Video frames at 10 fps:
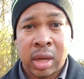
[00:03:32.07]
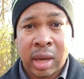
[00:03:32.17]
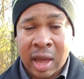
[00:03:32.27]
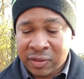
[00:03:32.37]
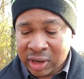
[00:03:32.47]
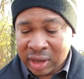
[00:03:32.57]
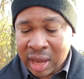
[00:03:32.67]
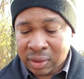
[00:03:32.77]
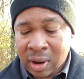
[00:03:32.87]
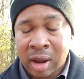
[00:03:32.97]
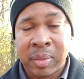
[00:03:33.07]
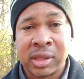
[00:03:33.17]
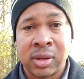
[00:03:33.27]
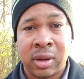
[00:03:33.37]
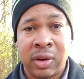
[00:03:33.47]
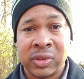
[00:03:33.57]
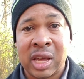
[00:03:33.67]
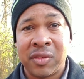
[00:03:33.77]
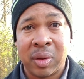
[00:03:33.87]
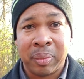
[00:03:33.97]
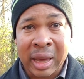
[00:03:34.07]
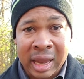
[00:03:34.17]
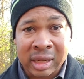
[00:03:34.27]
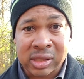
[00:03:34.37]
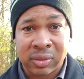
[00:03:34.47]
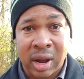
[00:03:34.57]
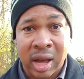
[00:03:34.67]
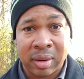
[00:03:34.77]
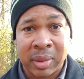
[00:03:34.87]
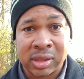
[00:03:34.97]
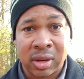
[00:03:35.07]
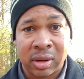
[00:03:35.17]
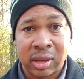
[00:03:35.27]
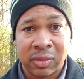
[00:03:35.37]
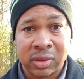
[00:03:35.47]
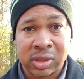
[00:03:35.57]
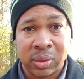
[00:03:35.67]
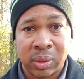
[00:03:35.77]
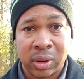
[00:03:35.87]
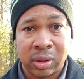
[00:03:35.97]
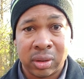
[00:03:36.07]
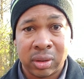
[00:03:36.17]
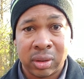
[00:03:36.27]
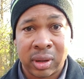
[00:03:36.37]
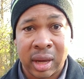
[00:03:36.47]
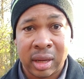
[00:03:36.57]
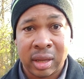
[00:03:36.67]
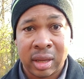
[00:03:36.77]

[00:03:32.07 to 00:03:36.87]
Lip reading: Having a light rod makes all the difference. Having a balanced rod makes all the difference in the world. Okay,